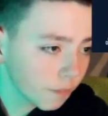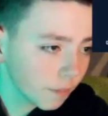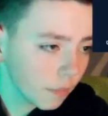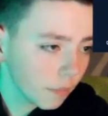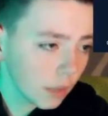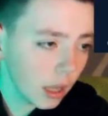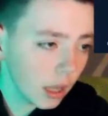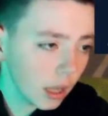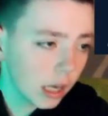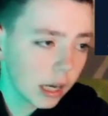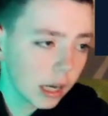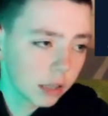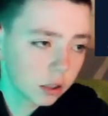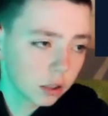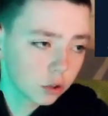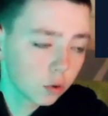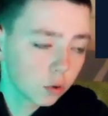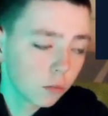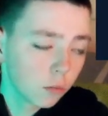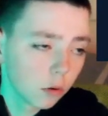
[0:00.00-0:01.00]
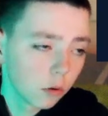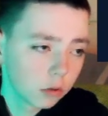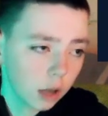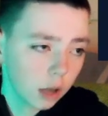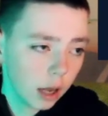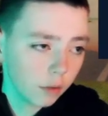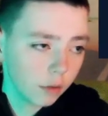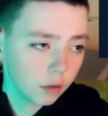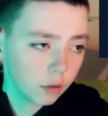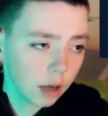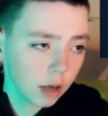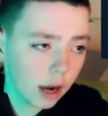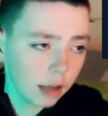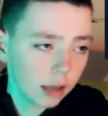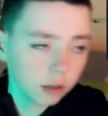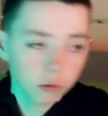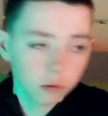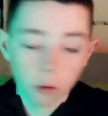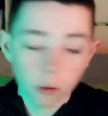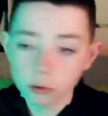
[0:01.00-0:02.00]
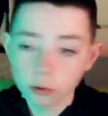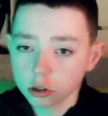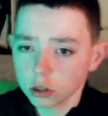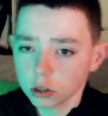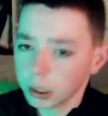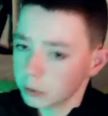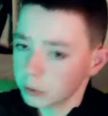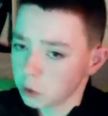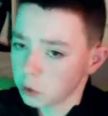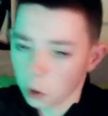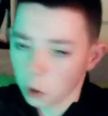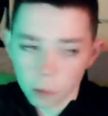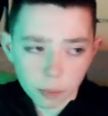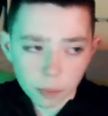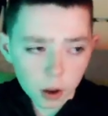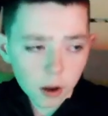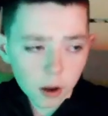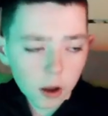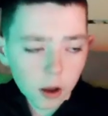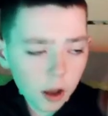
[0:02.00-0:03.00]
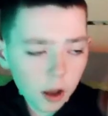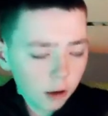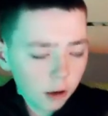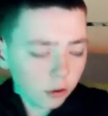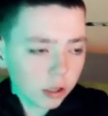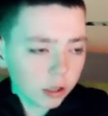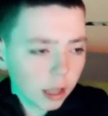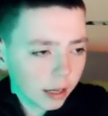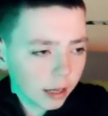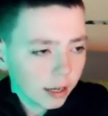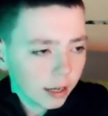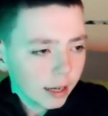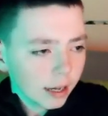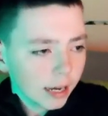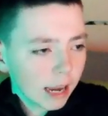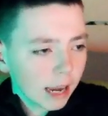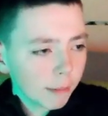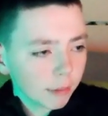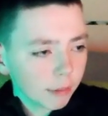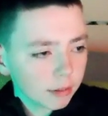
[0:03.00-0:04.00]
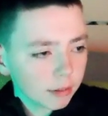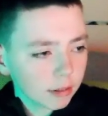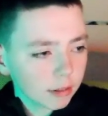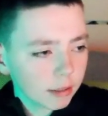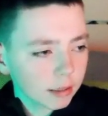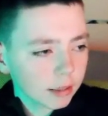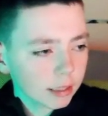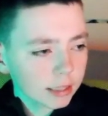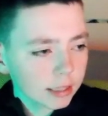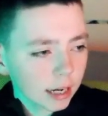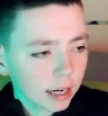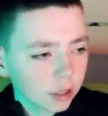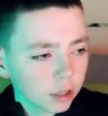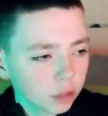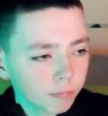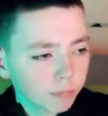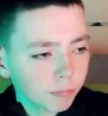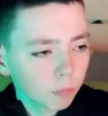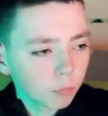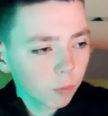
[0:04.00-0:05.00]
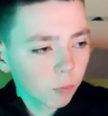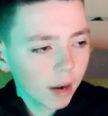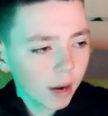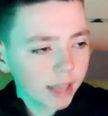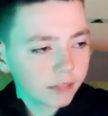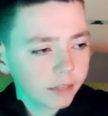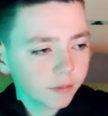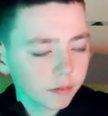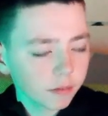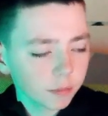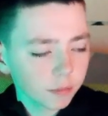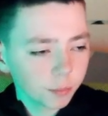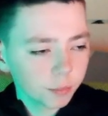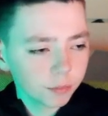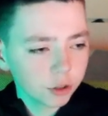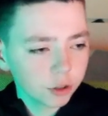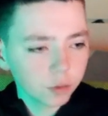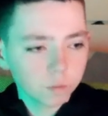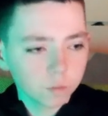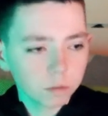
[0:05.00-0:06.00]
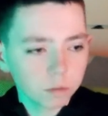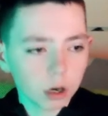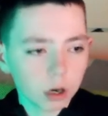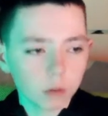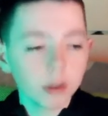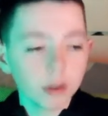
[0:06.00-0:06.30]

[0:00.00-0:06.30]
Yeah, it's a stonewall dive. Look at Andy Roberts, like, nope. Look at that. This guy just waits for,